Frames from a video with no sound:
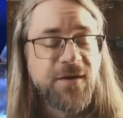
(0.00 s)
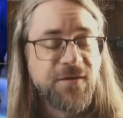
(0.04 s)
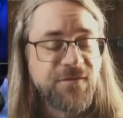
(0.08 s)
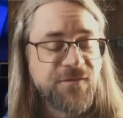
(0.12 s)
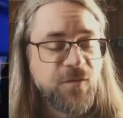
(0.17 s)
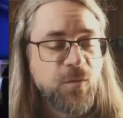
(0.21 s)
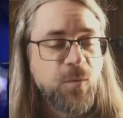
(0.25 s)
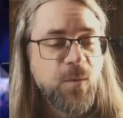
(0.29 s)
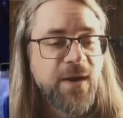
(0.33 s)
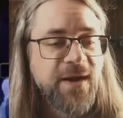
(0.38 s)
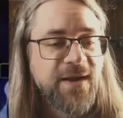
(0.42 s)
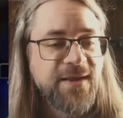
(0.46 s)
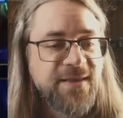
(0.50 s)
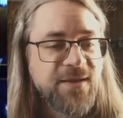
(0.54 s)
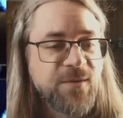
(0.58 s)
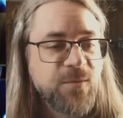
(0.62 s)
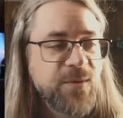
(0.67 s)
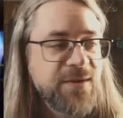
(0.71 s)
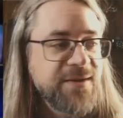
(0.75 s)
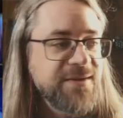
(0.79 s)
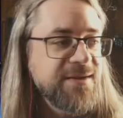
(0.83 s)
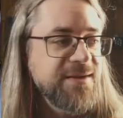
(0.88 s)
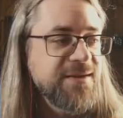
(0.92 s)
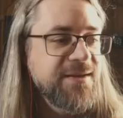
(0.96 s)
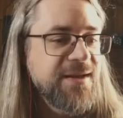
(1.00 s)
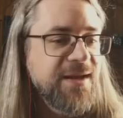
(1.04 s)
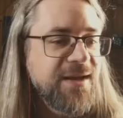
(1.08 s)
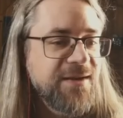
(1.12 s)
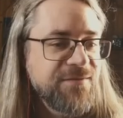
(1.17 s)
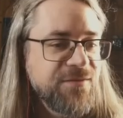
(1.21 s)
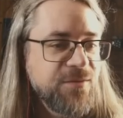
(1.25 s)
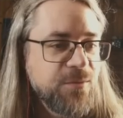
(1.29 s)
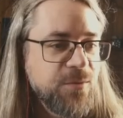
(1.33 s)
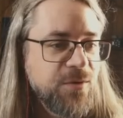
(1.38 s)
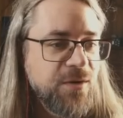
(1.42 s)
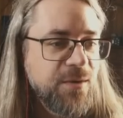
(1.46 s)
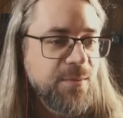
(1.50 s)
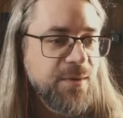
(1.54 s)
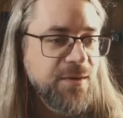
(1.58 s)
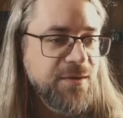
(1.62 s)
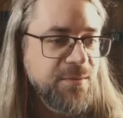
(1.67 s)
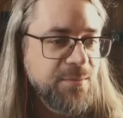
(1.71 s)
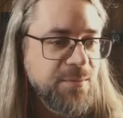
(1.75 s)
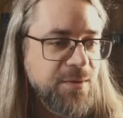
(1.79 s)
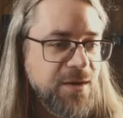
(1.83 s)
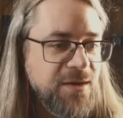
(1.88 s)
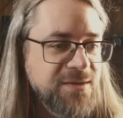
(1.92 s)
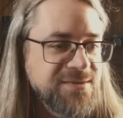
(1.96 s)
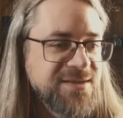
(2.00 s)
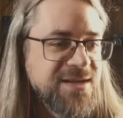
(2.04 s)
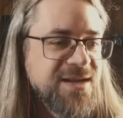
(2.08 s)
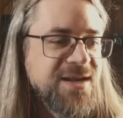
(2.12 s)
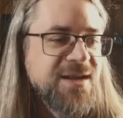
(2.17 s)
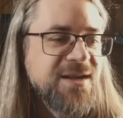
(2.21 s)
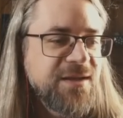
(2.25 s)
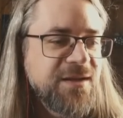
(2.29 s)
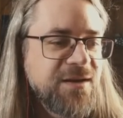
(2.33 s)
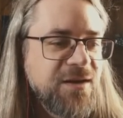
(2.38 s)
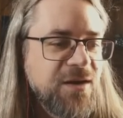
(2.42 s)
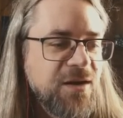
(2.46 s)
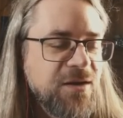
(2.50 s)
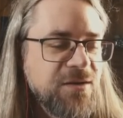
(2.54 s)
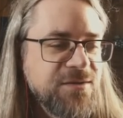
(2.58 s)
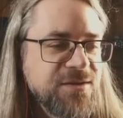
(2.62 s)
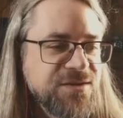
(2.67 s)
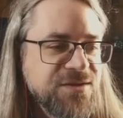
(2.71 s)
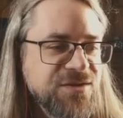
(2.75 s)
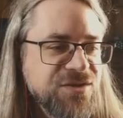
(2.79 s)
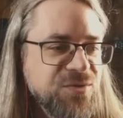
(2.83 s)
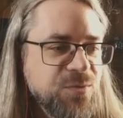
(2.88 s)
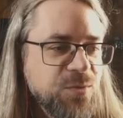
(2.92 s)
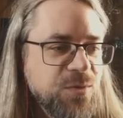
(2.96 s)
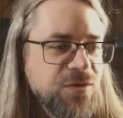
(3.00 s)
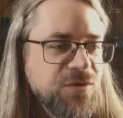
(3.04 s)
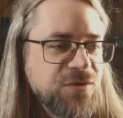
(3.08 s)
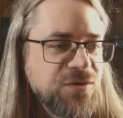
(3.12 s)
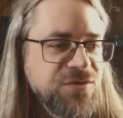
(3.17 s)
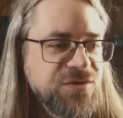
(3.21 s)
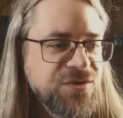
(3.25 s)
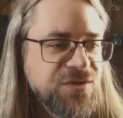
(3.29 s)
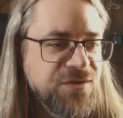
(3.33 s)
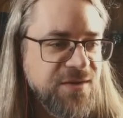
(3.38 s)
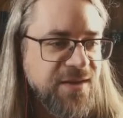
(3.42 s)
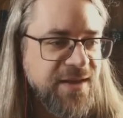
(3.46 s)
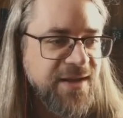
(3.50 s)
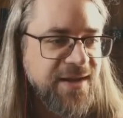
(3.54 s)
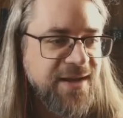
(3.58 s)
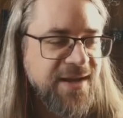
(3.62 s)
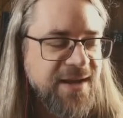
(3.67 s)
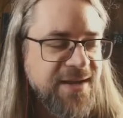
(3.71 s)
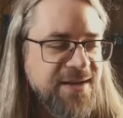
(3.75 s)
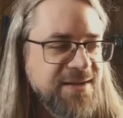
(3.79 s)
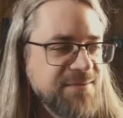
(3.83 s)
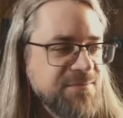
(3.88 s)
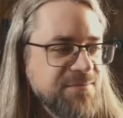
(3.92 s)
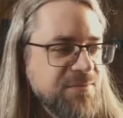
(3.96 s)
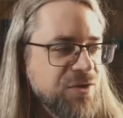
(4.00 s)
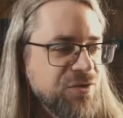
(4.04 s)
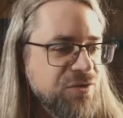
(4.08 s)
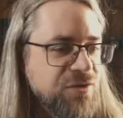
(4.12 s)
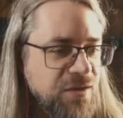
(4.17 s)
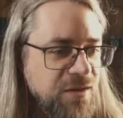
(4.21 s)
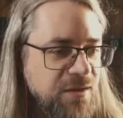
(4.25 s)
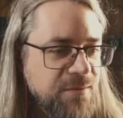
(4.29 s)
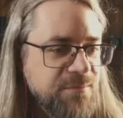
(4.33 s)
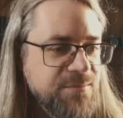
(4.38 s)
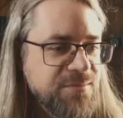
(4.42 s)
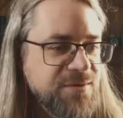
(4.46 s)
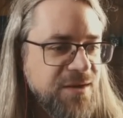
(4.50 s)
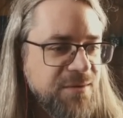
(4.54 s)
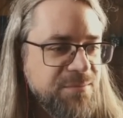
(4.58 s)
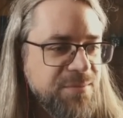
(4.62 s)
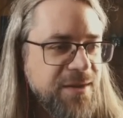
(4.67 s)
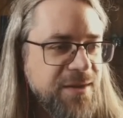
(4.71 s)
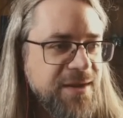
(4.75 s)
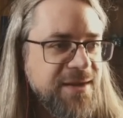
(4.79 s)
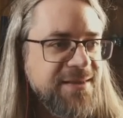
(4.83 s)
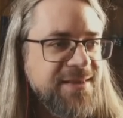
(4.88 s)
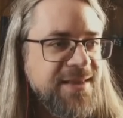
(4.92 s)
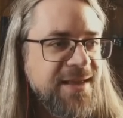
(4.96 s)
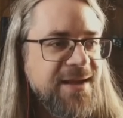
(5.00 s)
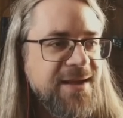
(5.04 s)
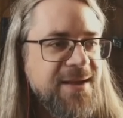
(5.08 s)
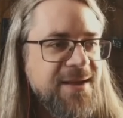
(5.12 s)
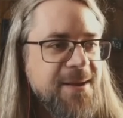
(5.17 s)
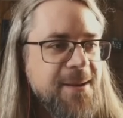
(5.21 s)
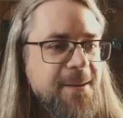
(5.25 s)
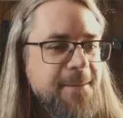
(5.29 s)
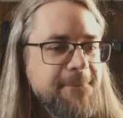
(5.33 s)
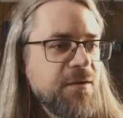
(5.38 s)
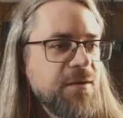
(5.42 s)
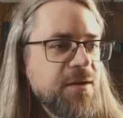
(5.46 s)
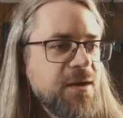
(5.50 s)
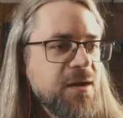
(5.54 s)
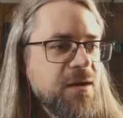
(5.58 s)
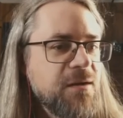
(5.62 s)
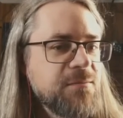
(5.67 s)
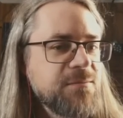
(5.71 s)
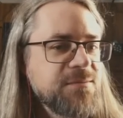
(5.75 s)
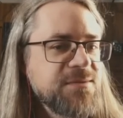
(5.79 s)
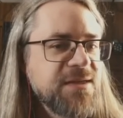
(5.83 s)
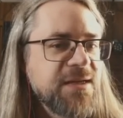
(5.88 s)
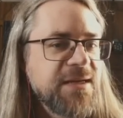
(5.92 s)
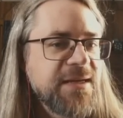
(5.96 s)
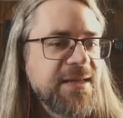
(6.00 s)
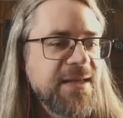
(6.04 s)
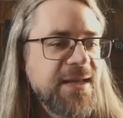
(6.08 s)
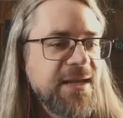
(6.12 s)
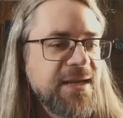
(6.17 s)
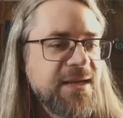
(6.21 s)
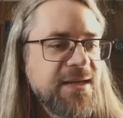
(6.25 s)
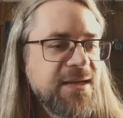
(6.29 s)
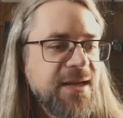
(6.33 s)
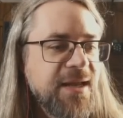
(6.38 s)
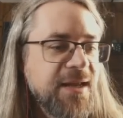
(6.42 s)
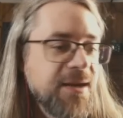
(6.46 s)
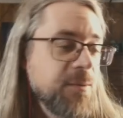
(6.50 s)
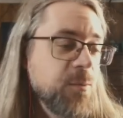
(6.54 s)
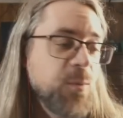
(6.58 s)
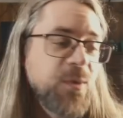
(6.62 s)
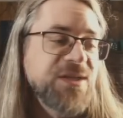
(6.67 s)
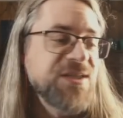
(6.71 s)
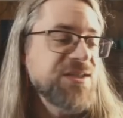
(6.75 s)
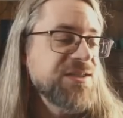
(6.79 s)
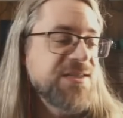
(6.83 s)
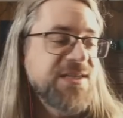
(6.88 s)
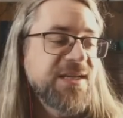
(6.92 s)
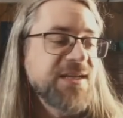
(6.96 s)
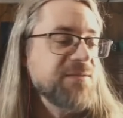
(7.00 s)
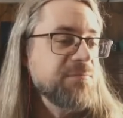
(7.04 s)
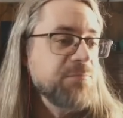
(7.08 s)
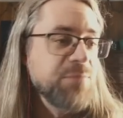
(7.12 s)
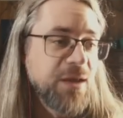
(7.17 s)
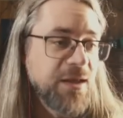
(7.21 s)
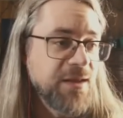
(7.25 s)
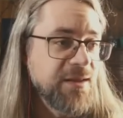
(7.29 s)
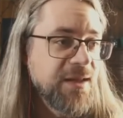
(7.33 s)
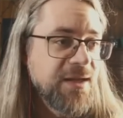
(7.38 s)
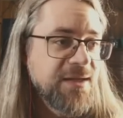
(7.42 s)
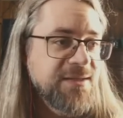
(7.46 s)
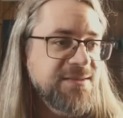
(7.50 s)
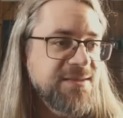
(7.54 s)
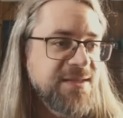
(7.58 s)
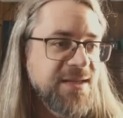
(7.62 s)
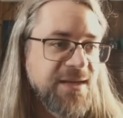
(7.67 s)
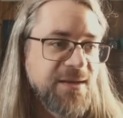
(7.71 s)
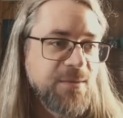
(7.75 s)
enough away that we didn't have to worry about the boss. But then all the swirls are like kind of slumped up like that. Here it comes again, and we just didn't bloodlust.